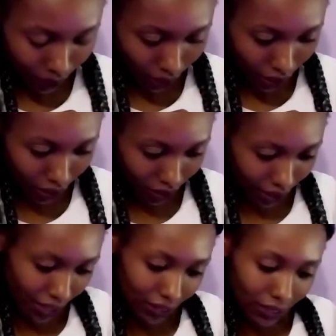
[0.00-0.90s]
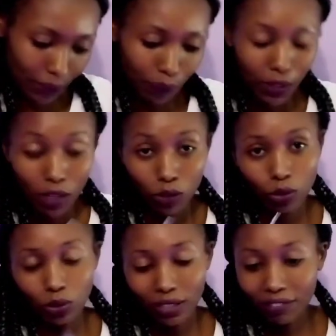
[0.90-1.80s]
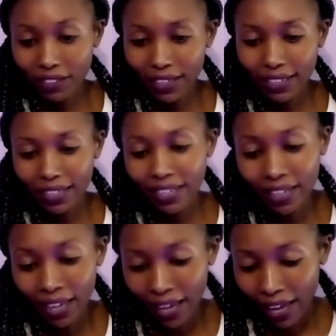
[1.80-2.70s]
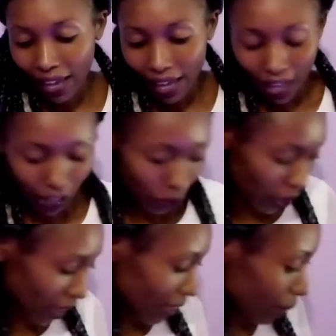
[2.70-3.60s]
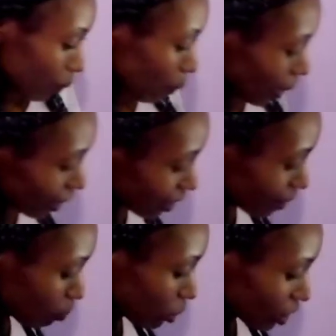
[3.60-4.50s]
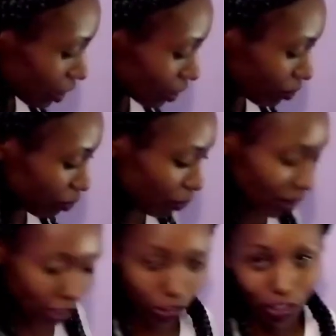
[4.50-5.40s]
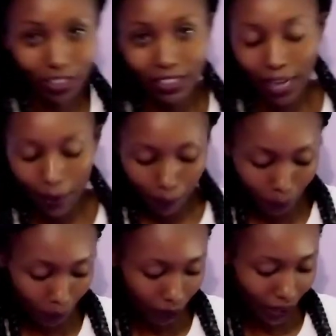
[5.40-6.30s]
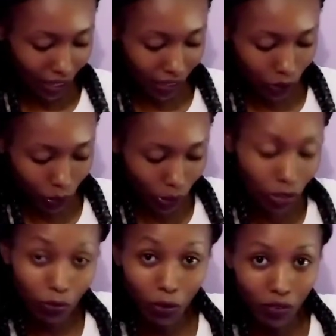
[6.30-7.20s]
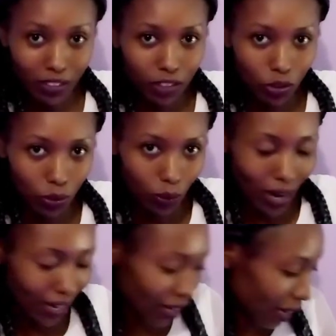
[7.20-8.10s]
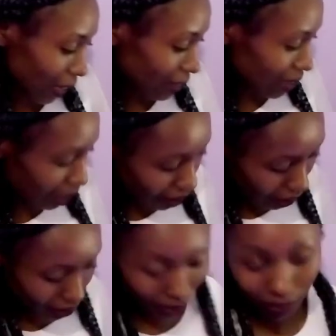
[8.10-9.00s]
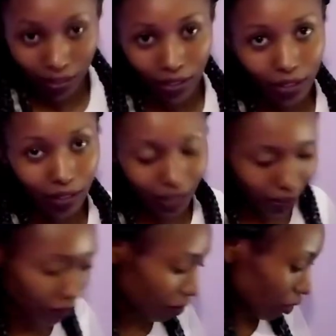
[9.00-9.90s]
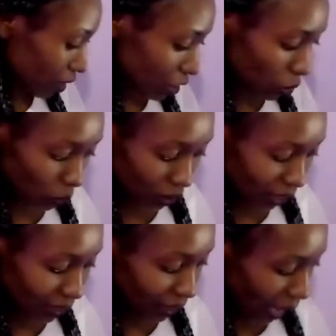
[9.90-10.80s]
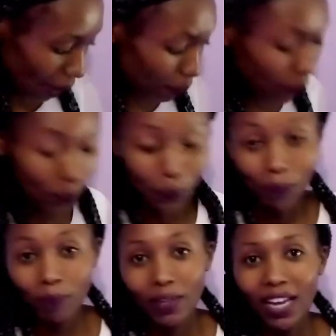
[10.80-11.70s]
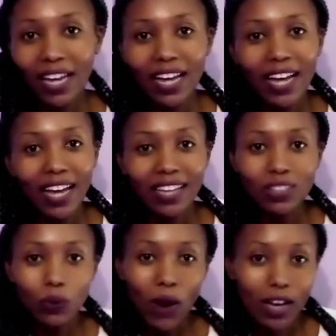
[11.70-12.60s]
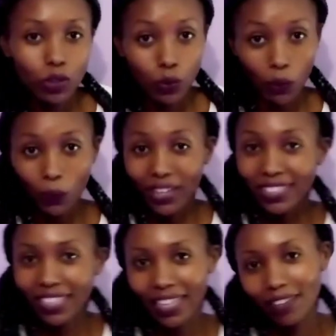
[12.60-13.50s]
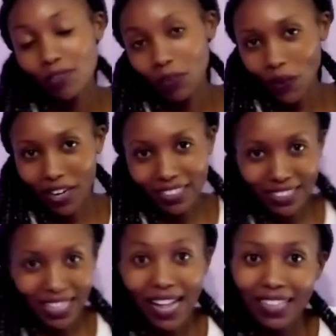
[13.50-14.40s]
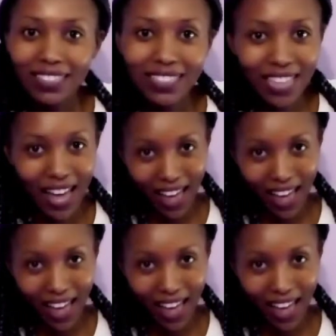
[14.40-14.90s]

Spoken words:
Yes, guys. So definitely you can wait, put it for a short time and wait for it to analyze and then for it to settle up. So as we're waiting for our results,